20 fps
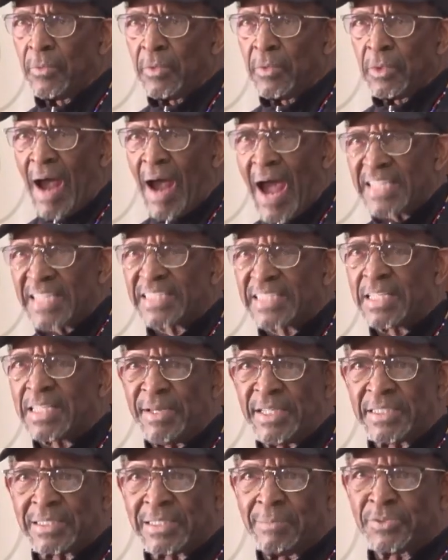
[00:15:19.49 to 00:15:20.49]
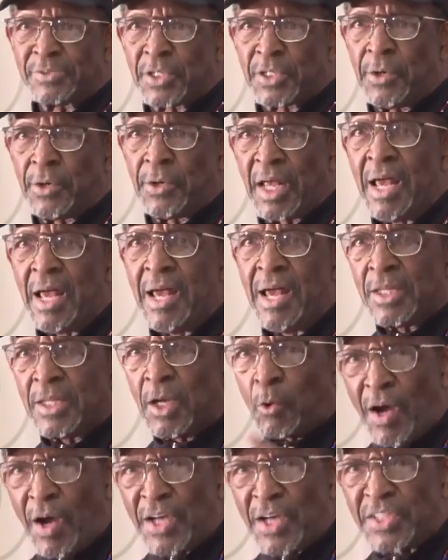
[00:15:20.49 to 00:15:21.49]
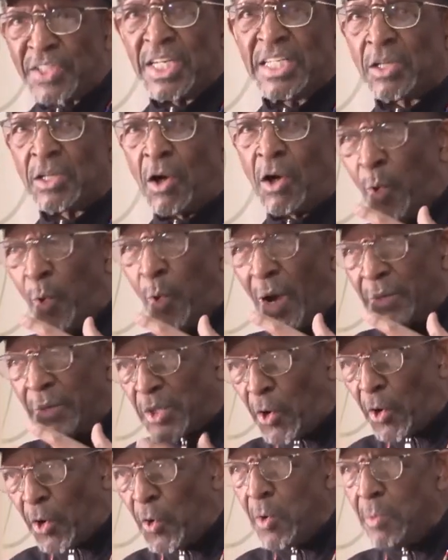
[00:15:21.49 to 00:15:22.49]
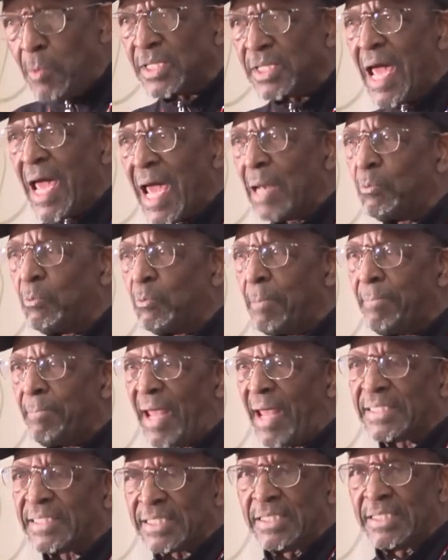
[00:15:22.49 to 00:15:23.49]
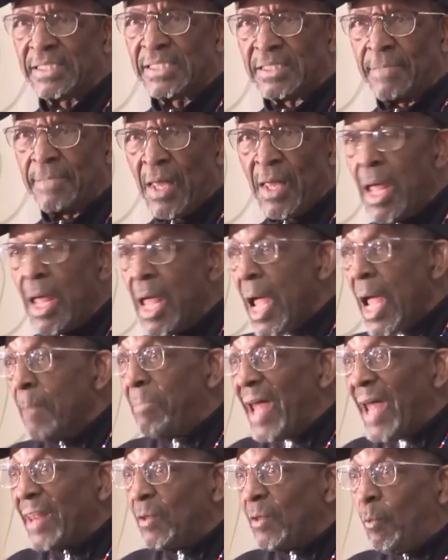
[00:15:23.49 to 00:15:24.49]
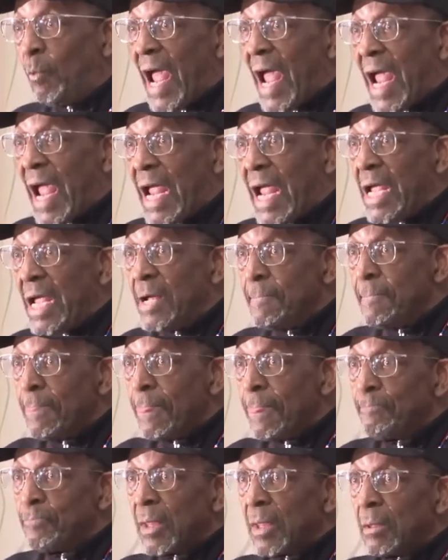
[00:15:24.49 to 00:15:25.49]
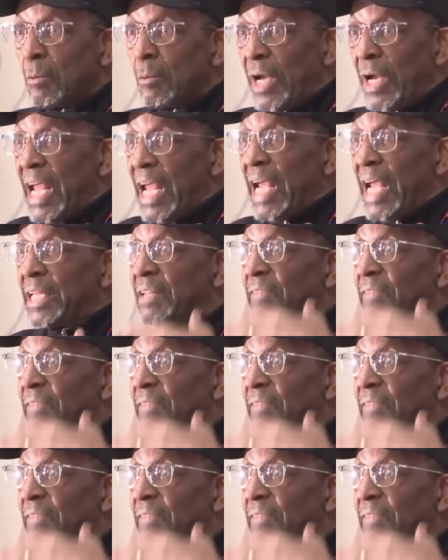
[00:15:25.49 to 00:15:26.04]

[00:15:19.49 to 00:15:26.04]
There has to be some security. The question is on what terms and what basis. And by the way, we need to